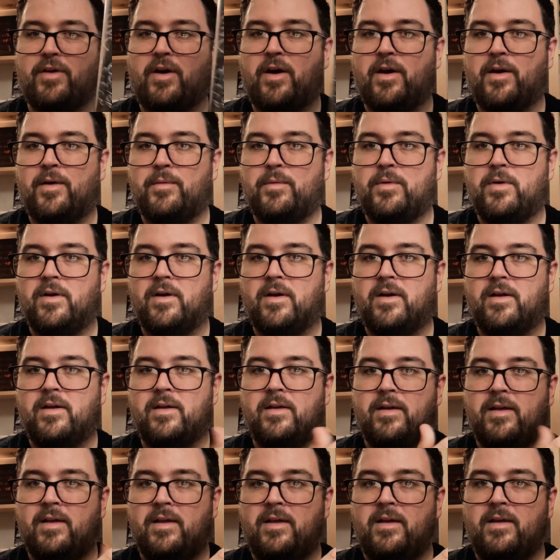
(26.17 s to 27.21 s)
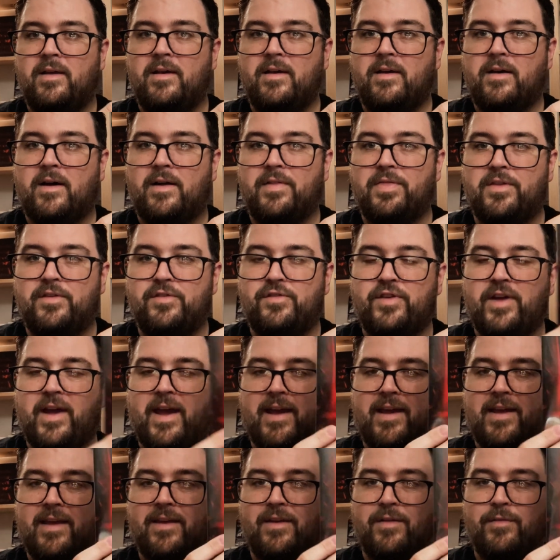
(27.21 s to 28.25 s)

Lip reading: artwork on the jacket.